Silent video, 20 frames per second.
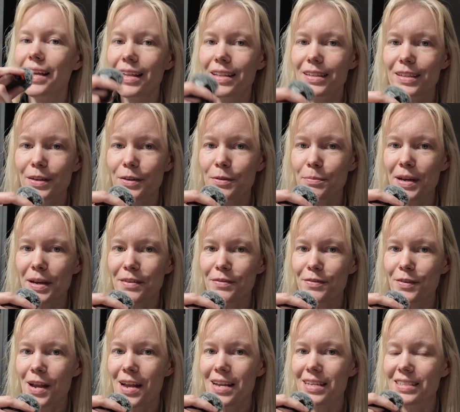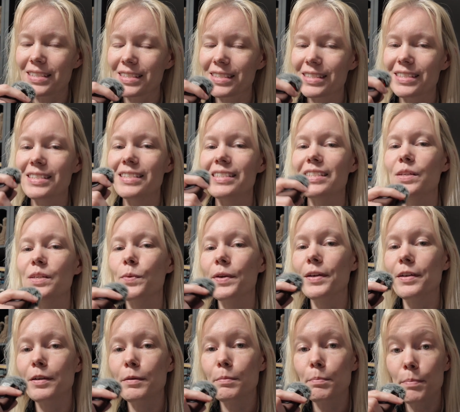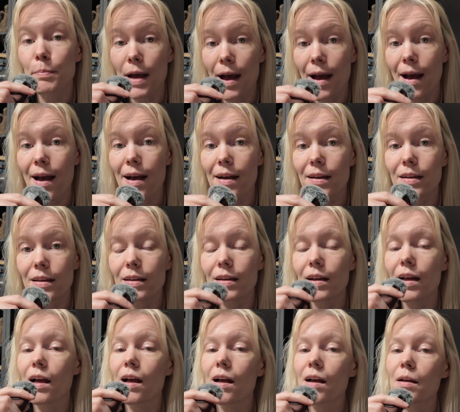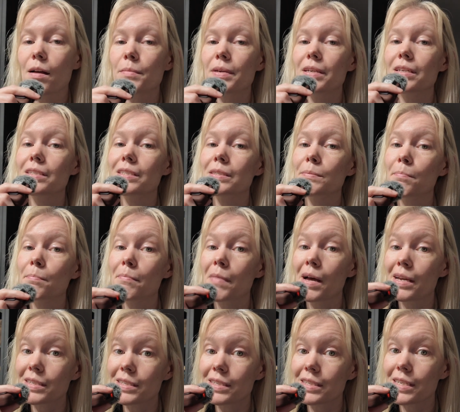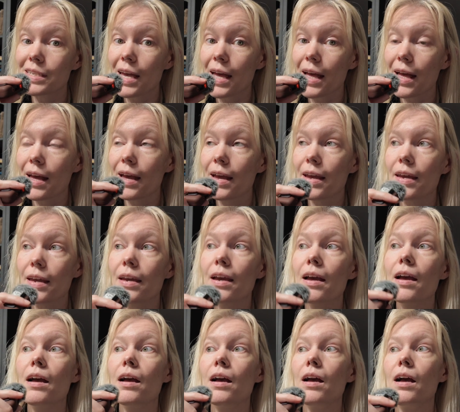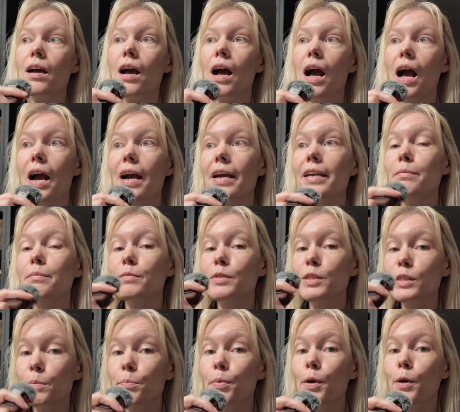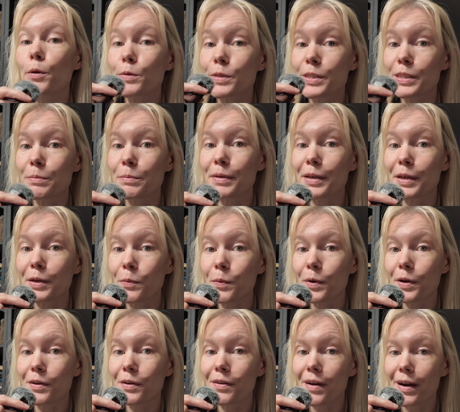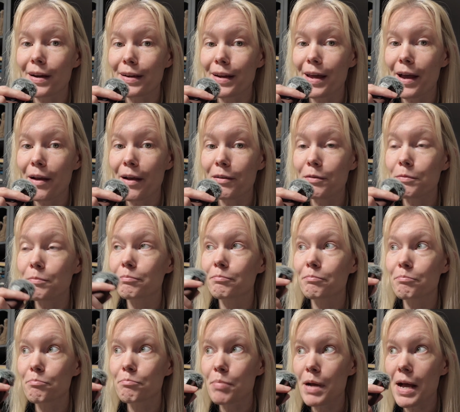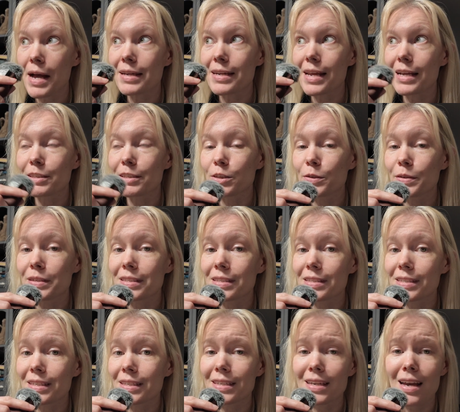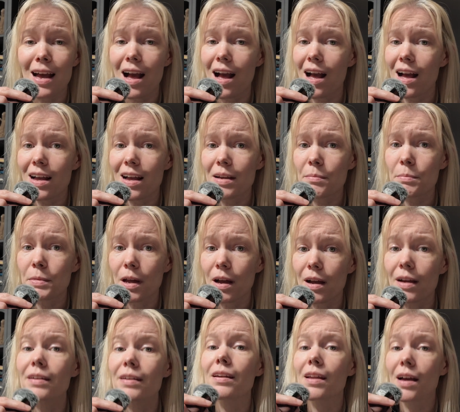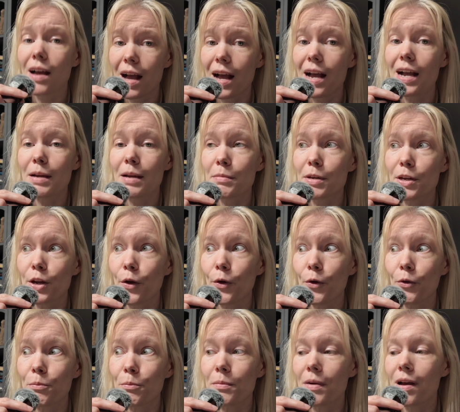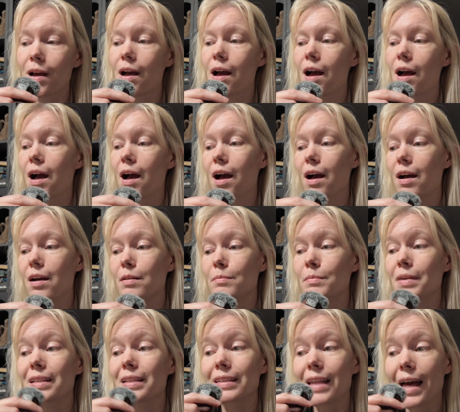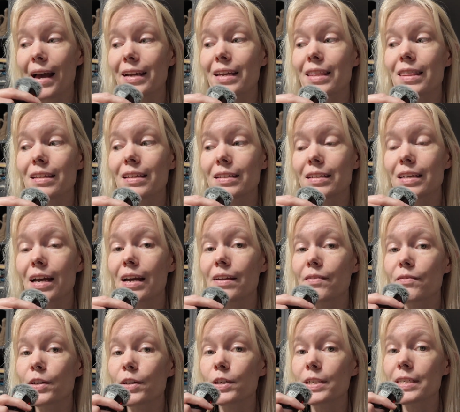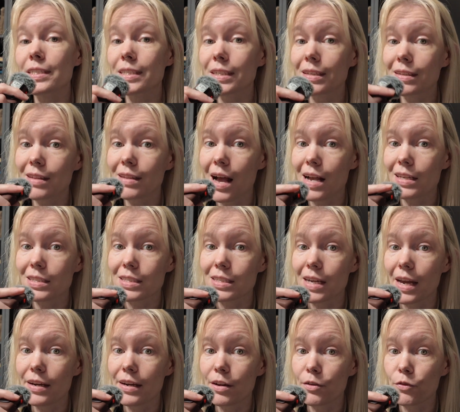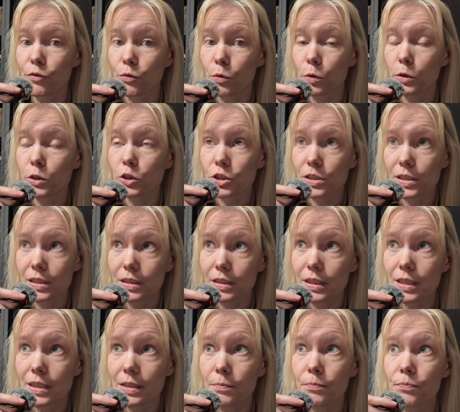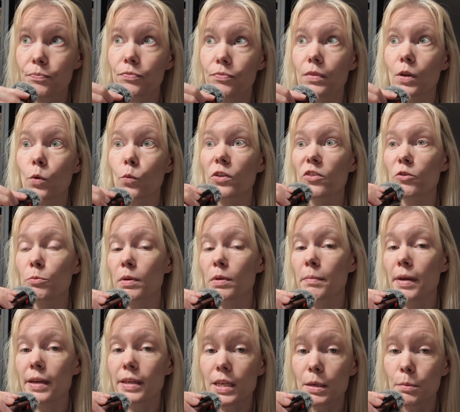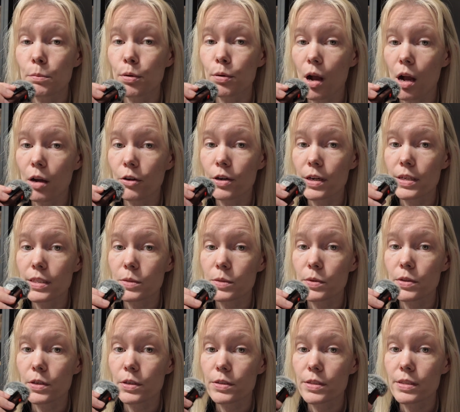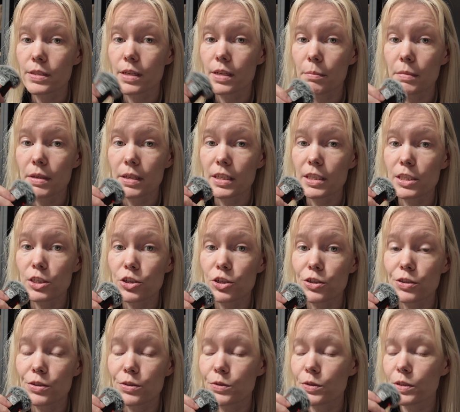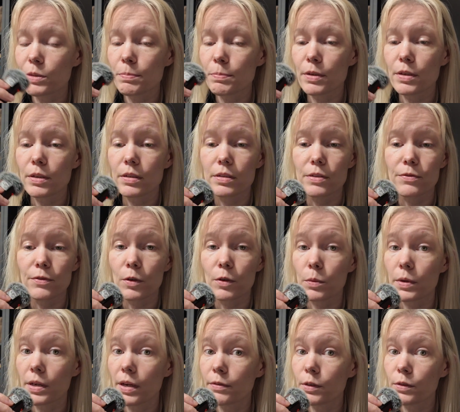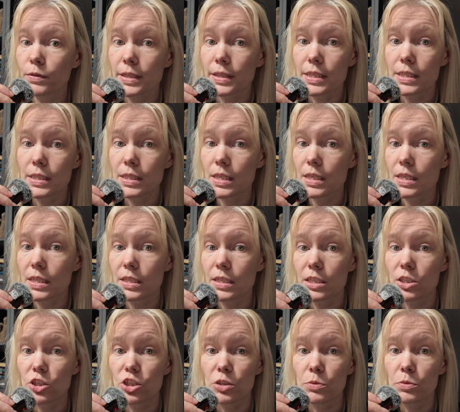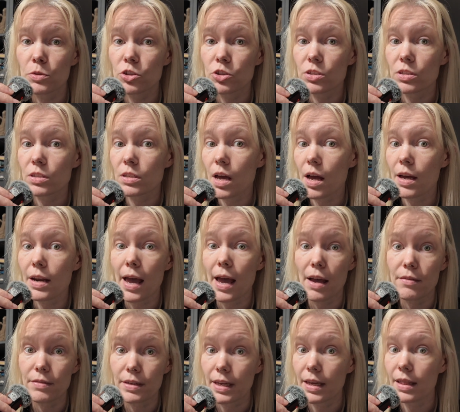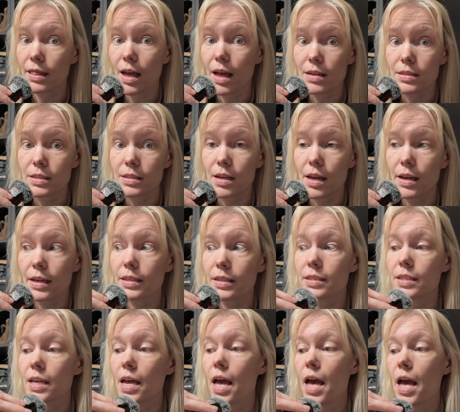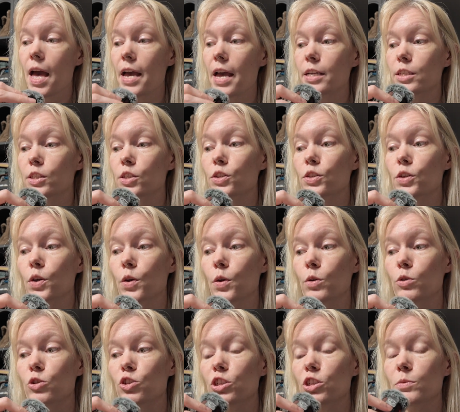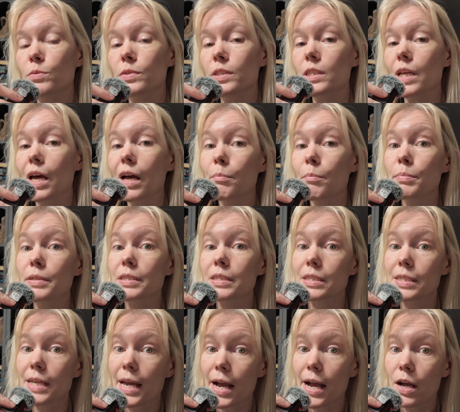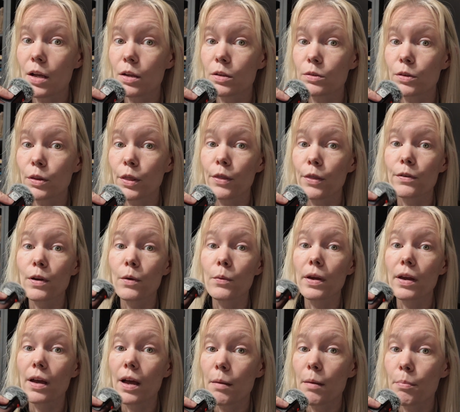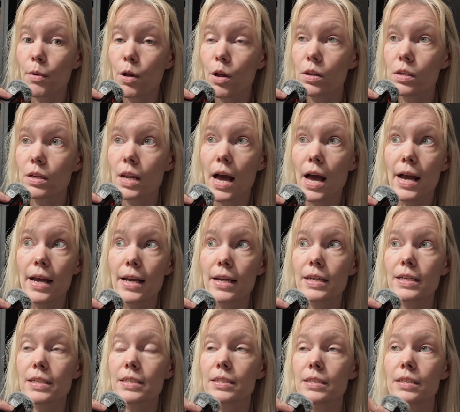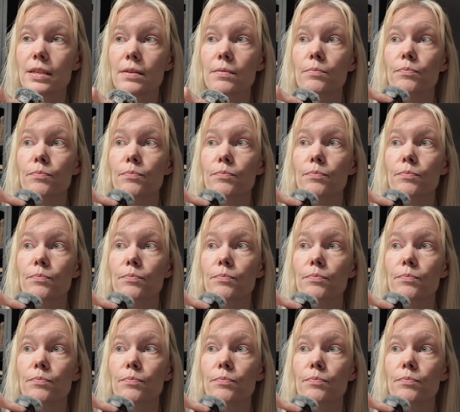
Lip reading: Hello, my friends. We are back. It is Monday. I'm supposed to be at work right now, but as you can see, I'm not. I'm at home. Lagatha got very sick last night, unfortunately. We've been making progress with her stomach issues, but for whatever reason, she was just not having it last night. And so she was up and down, throwing up all night.